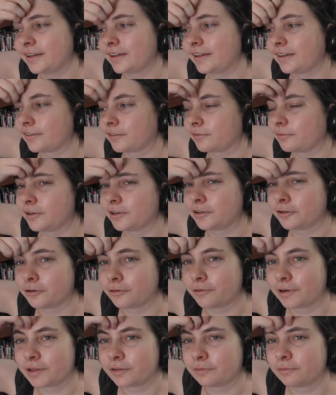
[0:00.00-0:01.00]
is the one that
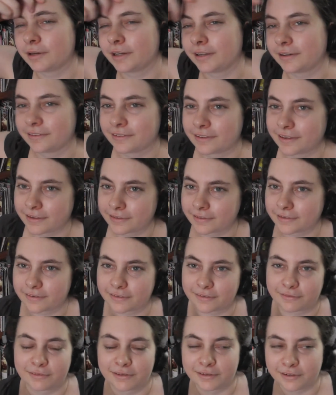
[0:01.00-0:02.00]
always wins, his is
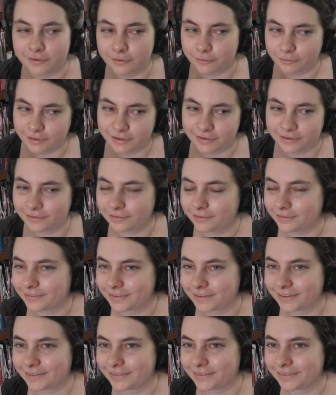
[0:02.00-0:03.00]
the one that always
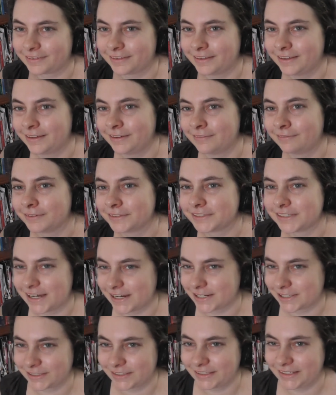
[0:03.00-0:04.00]
loses, which
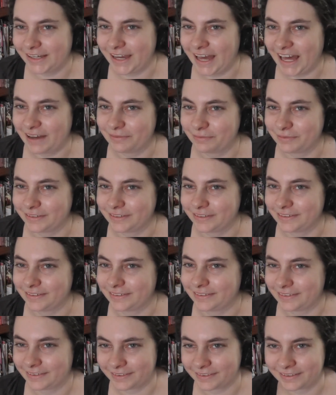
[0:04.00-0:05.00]
actually
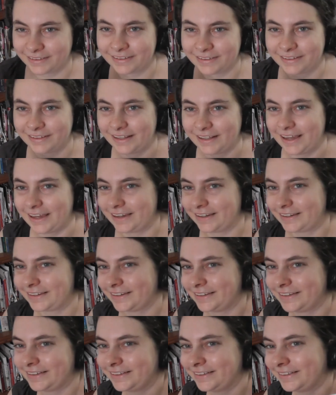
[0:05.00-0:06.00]
happens, like,
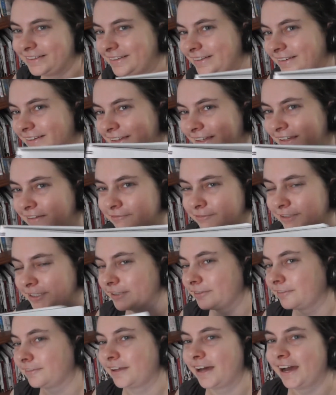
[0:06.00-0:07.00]
in
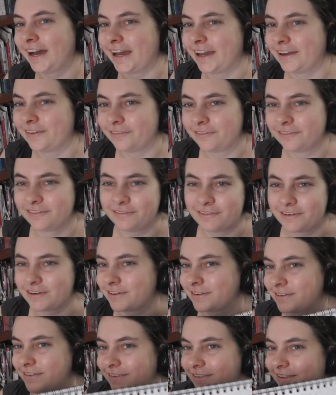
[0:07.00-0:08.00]
real life,
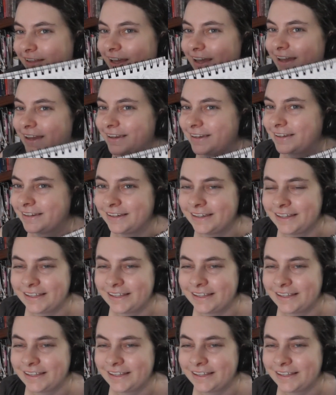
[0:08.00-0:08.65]
because, like,